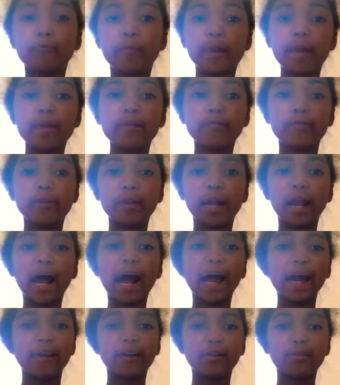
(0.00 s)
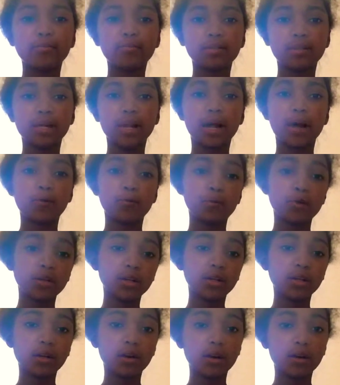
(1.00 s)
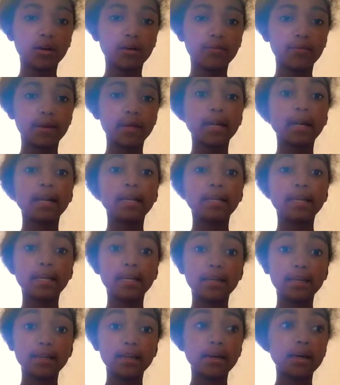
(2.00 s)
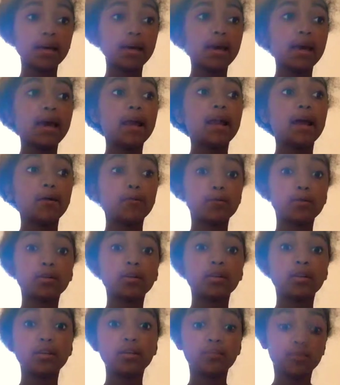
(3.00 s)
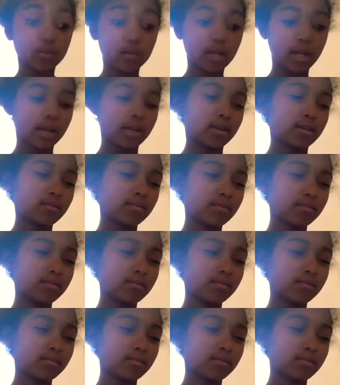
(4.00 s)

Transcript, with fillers: favorite items that I really love and I need and I really like.